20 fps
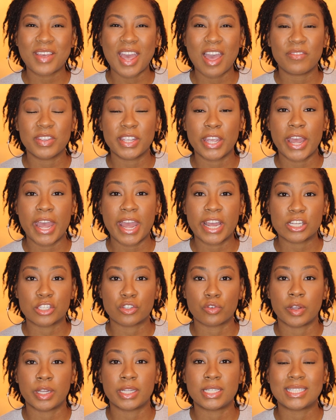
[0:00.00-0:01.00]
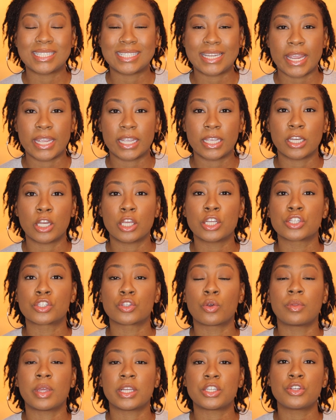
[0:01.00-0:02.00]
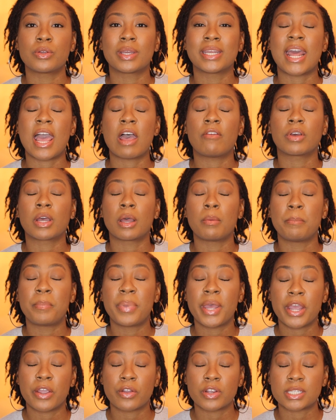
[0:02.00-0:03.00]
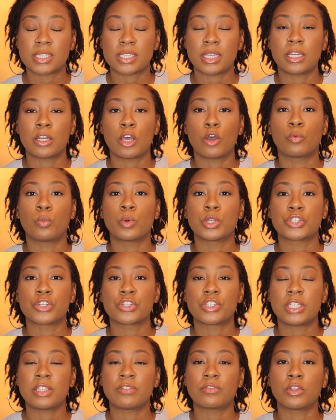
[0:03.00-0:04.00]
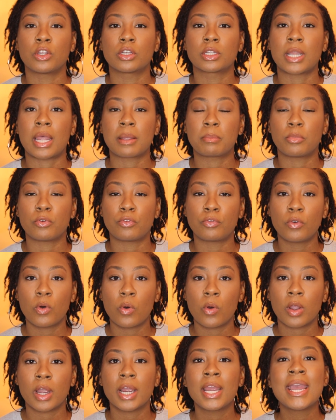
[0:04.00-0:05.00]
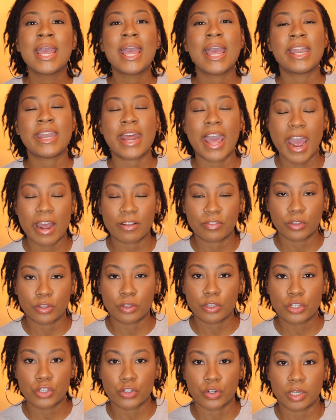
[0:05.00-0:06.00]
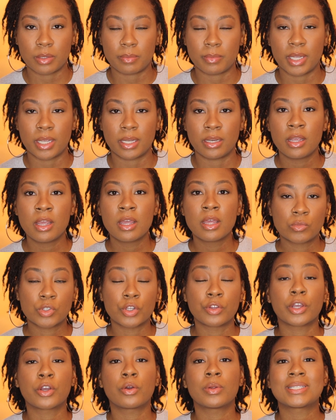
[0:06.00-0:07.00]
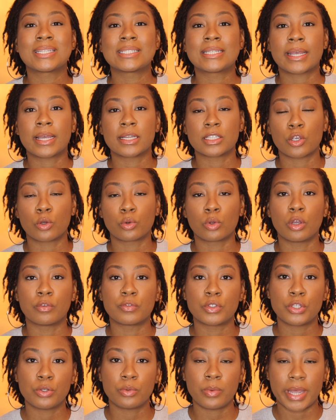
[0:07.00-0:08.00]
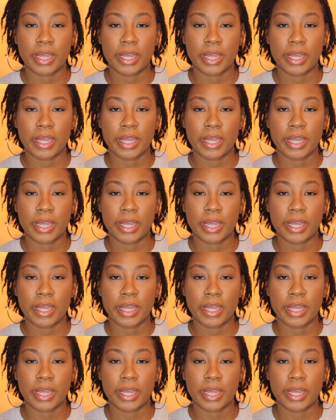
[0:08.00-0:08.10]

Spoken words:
having your x-rays taken is so that you can have a comparison of what your teeth look like before and after the treatment. So they're going to take a total of 2